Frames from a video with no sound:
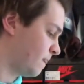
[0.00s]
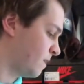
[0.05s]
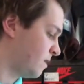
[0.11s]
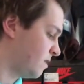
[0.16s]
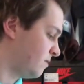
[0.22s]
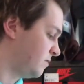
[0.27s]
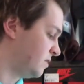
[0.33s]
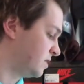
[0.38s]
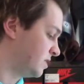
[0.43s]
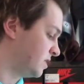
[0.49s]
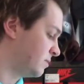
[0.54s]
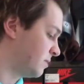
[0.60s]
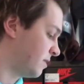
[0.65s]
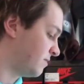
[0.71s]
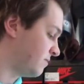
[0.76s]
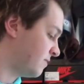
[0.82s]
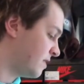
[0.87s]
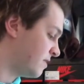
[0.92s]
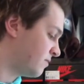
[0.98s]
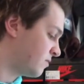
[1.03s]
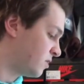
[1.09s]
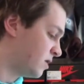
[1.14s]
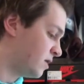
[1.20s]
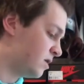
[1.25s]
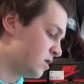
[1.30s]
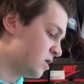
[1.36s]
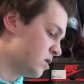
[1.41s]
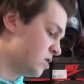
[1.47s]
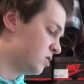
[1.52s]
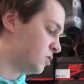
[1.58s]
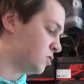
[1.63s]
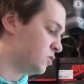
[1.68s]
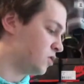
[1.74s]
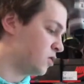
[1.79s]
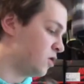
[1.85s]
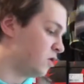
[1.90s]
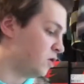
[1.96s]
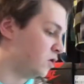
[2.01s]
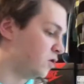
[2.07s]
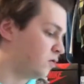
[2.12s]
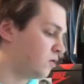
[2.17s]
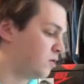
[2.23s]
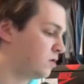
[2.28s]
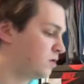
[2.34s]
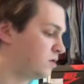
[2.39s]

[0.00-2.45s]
Basically my favorite. So